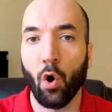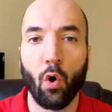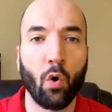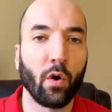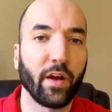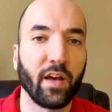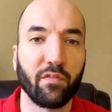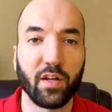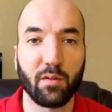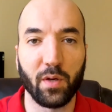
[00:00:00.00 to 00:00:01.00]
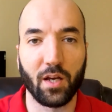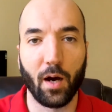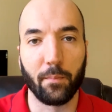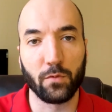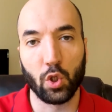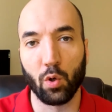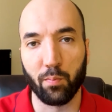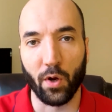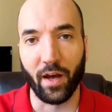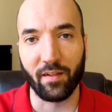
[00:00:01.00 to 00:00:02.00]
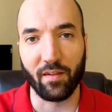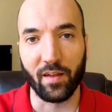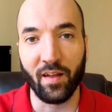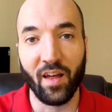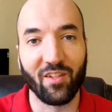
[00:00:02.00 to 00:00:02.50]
or if it's become too pricey.